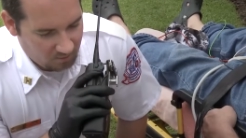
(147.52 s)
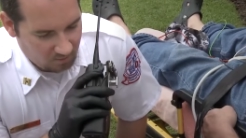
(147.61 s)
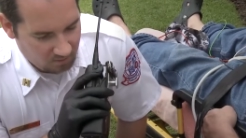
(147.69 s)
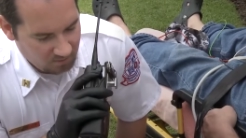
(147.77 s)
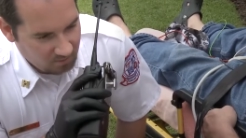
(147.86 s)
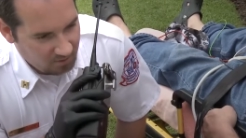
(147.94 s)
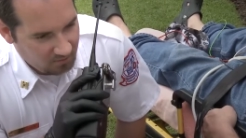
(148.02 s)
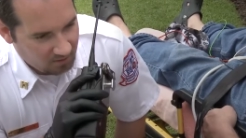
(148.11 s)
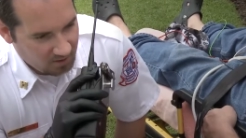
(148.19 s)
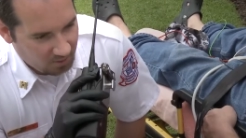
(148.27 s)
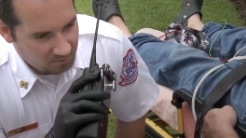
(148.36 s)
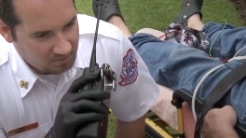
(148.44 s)
one. We have a
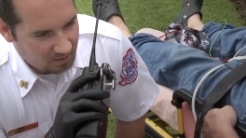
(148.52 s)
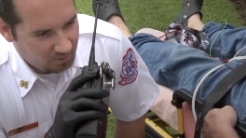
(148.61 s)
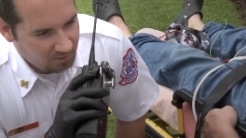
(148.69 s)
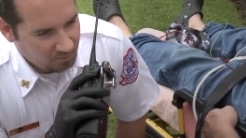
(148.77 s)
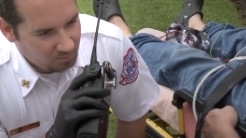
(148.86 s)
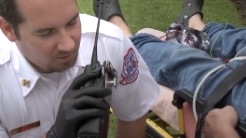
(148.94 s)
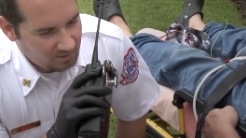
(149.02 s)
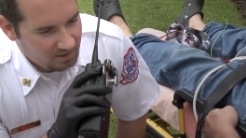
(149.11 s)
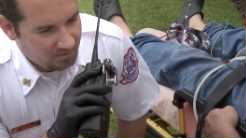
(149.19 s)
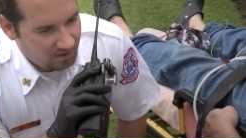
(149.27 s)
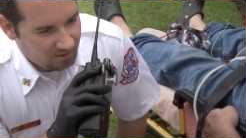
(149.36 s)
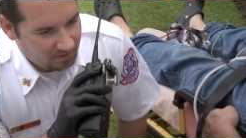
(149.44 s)
Code STEMI. Please
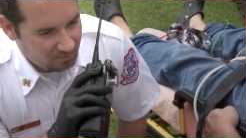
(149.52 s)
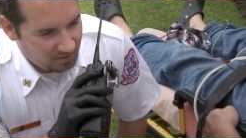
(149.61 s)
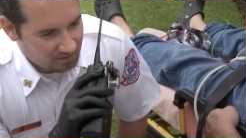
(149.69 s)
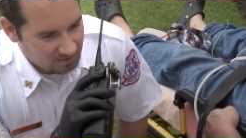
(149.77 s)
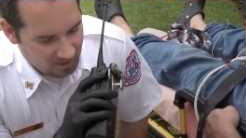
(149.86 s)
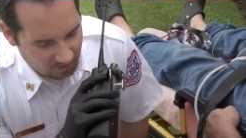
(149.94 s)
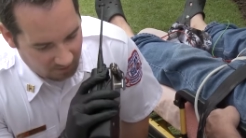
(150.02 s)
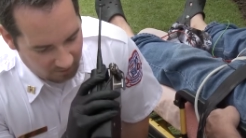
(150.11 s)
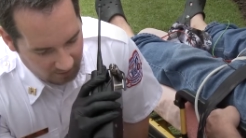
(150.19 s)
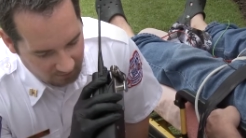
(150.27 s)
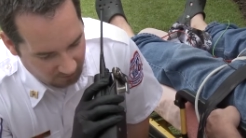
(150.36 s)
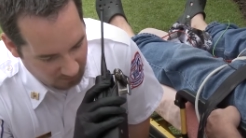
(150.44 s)
have Airlink meet us in Holly
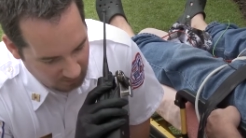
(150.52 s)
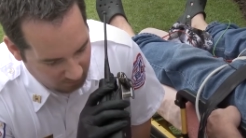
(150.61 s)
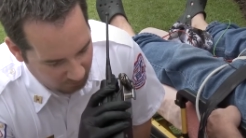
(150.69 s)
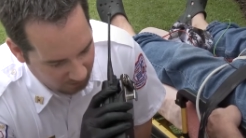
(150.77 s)
Ridge for a STEMI